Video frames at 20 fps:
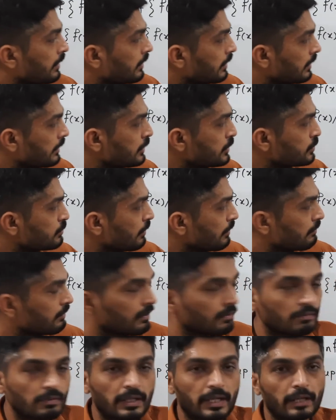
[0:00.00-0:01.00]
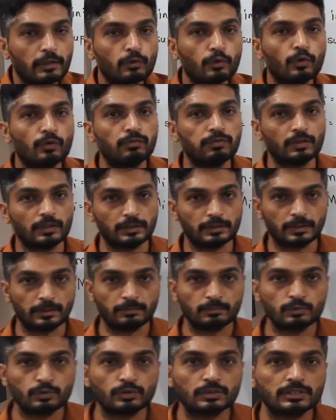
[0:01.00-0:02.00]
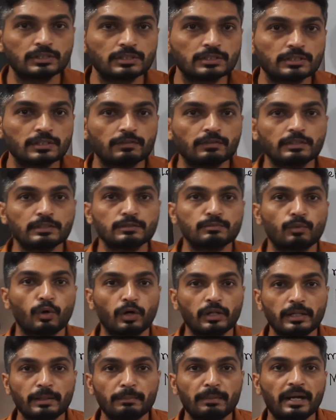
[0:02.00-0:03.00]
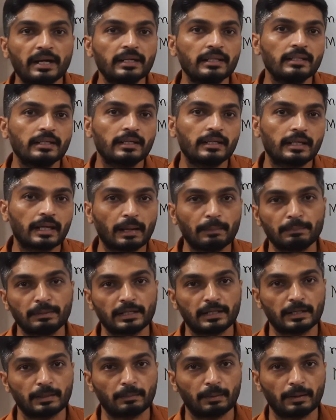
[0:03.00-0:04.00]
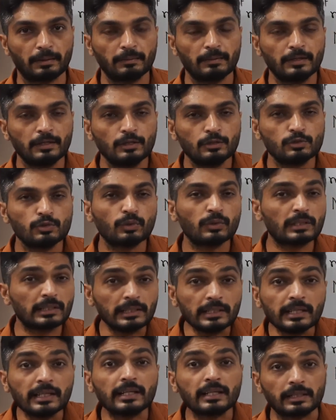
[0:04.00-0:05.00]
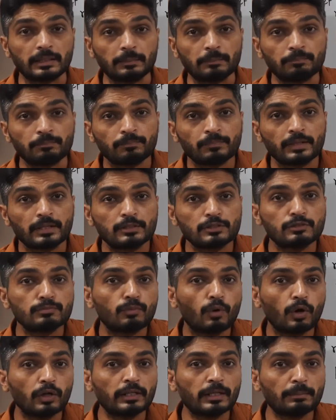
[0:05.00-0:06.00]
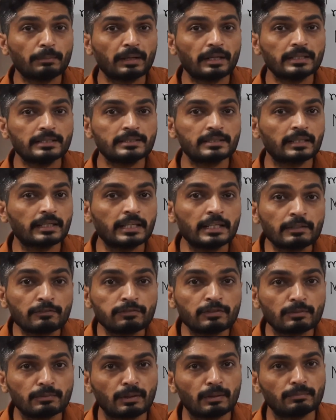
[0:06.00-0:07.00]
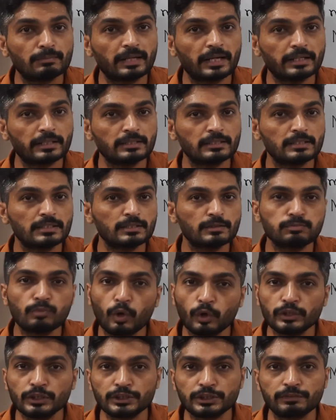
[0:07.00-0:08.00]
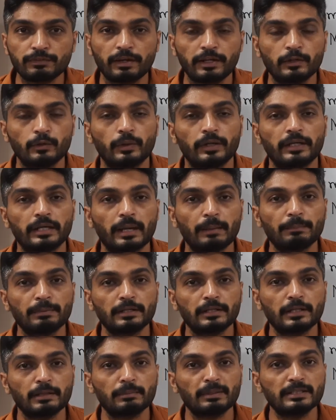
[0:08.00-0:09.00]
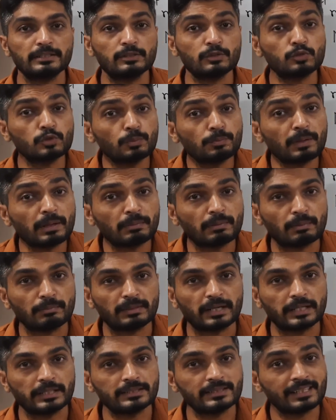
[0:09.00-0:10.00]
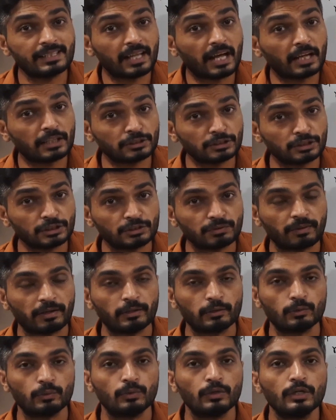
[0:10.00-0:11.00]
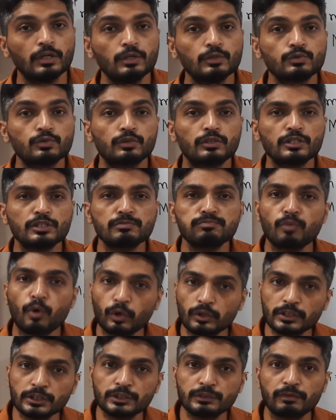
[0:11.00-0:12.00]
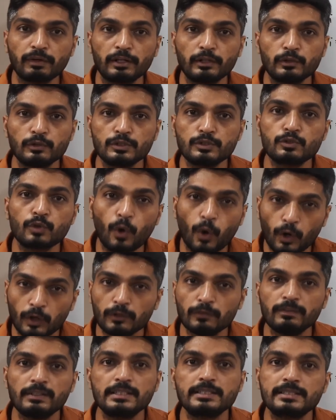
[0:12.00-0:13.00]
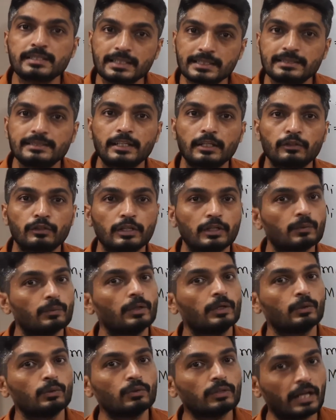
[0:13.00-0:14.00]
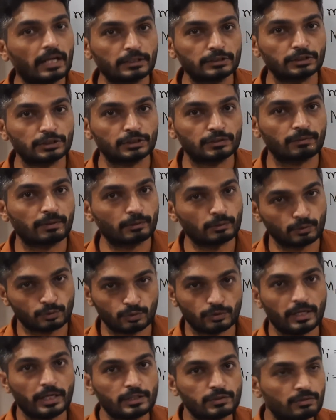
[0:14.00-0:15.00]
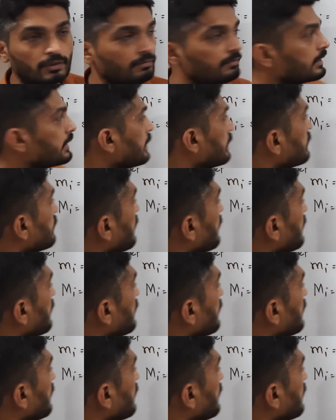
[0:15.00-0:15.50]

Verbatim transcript: in this way we, we can go further so this is our small m and capital mi so clearly Small mi is the infimum, that is the smallest value, and capital Mi is the supremum, that is the largest value. So the smallest value is always less than or equal to largest value. So that's why we can